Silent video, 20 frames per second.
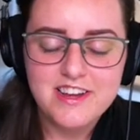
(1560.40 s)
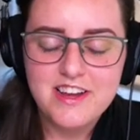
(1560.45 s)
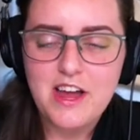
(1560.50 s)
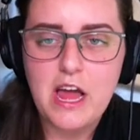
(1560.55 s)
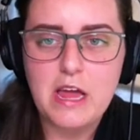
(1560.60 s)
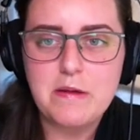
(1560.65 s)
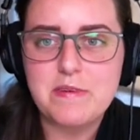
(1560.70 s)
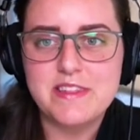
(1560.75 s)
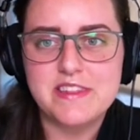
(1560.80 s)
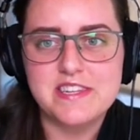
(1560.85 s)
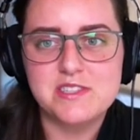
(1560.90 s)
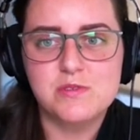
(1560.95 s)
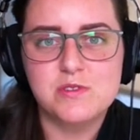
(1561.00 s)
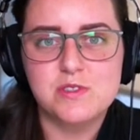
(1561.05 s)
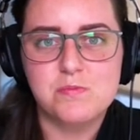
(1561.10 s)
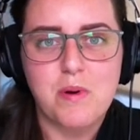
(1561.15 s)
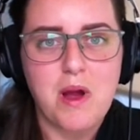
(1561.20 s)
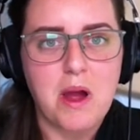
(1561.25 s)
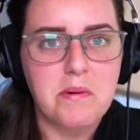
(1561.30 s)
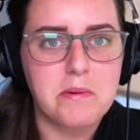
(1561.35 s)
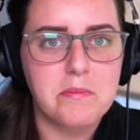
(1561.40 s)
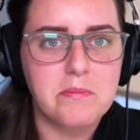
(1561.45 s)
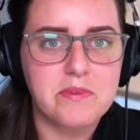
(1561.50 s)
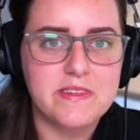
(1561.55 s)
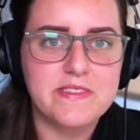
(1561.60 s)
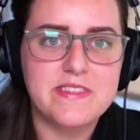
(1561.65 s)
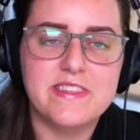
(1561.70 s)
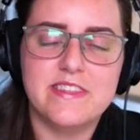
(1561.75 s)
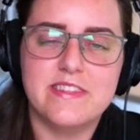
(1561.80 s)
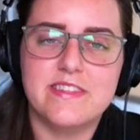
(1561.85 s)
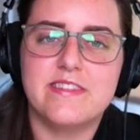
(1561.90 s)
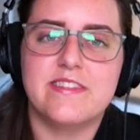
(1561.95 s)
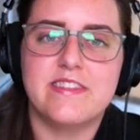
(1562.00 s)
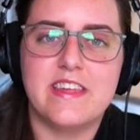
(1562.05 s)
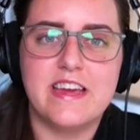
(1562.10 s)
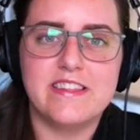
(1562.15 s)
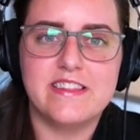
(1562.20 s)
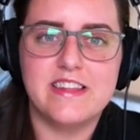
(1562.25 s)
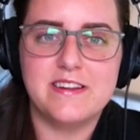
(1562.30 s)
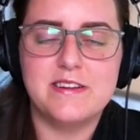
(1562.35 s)
I mean, this was probably the
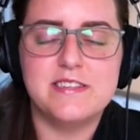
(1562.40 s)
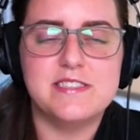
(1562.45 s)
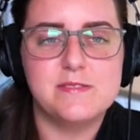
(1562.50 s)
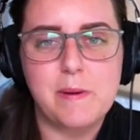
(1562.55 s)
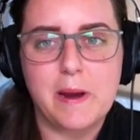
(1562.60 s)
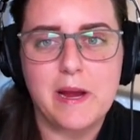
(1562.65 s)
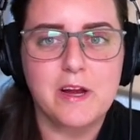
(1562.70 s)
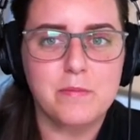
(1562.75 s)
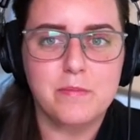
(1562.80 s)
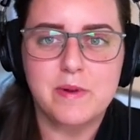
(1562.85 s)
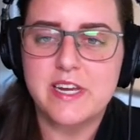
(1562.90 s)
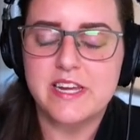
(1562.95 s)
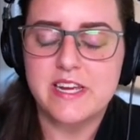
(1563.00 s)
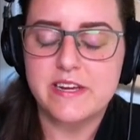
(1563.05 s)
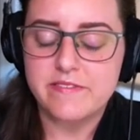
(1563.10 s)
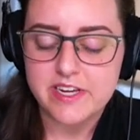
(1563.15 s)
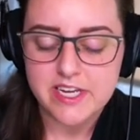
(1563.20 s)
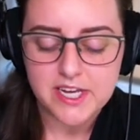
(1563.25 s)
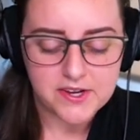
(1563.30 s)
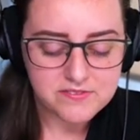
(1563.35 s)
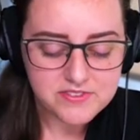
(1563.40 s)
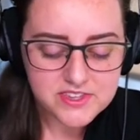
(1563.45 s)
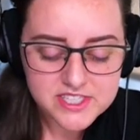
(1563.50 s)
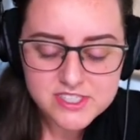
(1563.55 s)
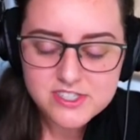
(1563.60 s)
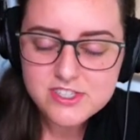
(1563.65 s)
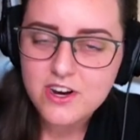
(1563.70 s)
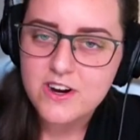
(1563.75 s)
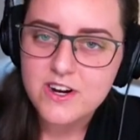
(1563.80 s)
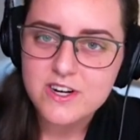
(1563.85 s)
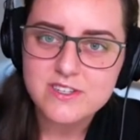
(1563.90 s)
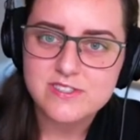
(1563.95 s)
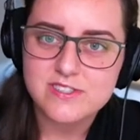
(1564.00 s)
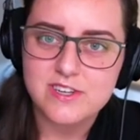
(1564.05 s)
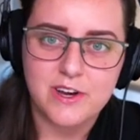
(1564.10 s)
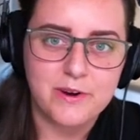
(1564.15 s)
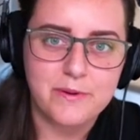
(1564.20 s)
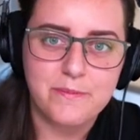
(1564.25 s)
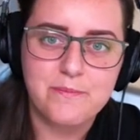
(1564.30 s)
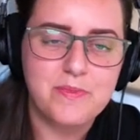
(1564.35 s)
thing that inspired me to even give this talk.
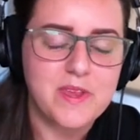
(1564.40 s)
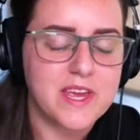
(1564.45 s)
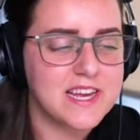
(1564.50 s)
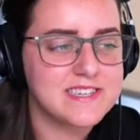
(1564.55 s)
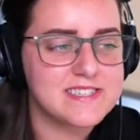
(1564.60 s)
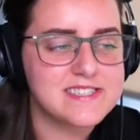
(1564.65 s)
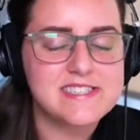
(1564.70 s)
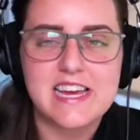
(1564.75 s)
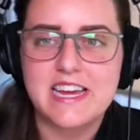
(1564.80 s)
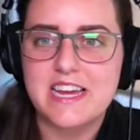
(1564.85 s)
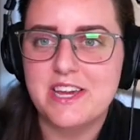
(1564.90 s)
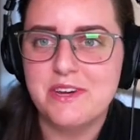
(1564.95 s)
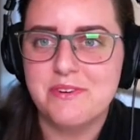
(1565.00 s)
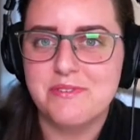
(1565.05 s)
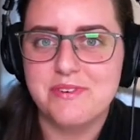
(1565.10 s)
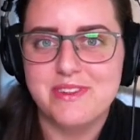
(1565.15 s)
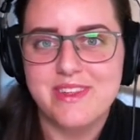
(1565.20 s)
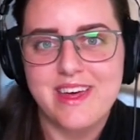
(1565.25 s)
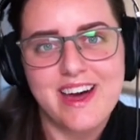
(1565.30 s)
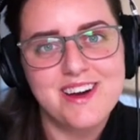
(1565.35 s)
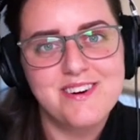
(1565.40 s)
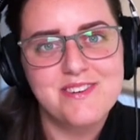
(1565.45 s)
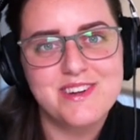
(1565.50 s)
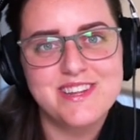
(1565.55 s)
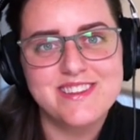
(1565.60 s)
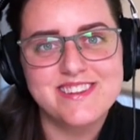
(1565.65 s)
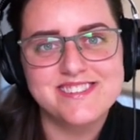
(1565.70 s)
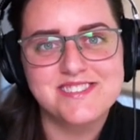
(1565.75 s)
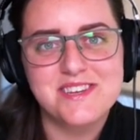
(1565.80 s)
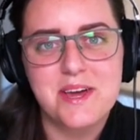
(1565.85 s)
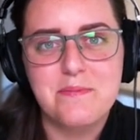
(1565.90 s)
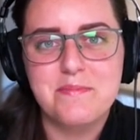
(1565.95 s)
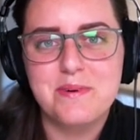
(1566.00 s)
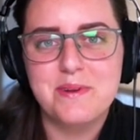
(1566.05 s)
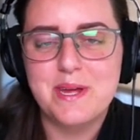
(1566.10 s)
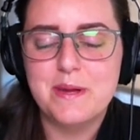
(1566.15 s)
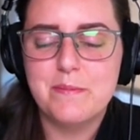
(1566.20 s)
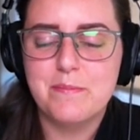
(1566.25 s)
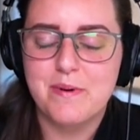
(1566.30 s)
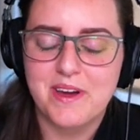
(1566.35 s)
So I guess thank you for that to this
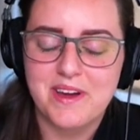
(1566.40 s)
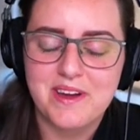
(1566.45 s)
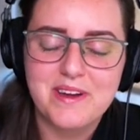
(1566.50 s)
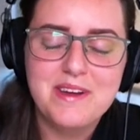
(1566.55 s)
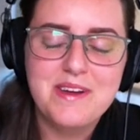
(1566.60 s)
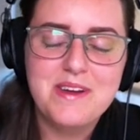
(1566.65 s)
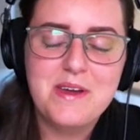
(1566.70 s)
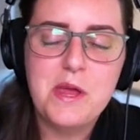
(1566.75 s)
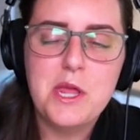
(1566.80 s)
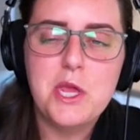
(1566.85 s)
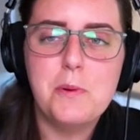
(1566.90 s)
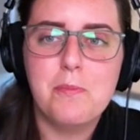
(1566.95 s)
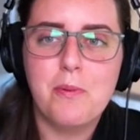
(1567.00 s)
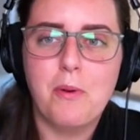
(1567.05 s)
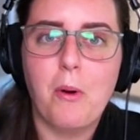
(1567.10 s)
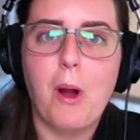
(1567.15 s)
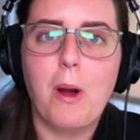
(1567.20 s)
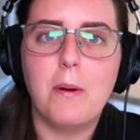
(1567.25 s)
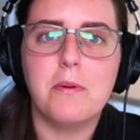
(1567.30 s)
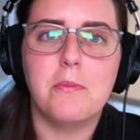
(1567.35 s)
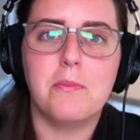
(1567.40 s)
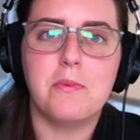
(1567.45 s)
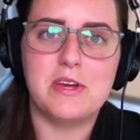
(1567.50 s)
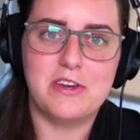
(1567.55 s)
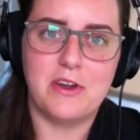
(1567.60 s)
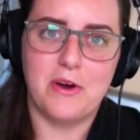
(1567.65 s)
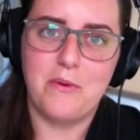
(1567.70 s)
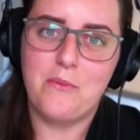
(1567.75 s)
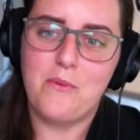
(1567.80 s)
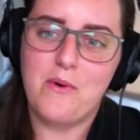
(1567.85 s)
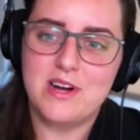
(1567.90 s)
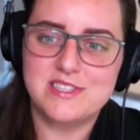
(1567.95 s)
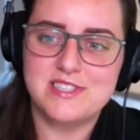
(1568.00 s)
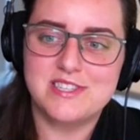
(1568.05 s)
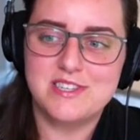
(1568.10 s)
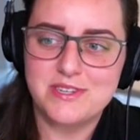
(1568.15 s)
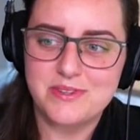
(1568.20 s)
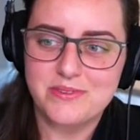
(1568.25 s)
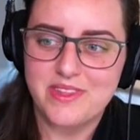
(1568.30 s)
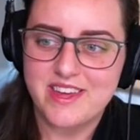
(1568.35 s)
company, but you probably don't want to
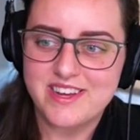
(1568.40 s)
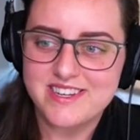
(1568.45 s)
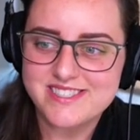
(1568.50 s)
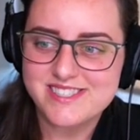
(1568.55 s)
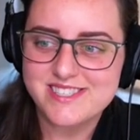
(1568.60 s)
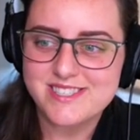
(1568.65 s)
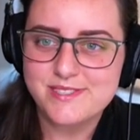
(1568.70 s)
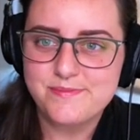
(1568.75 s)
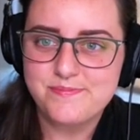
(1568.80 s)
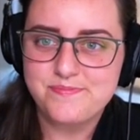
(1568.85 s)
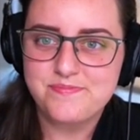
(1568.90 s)
do this.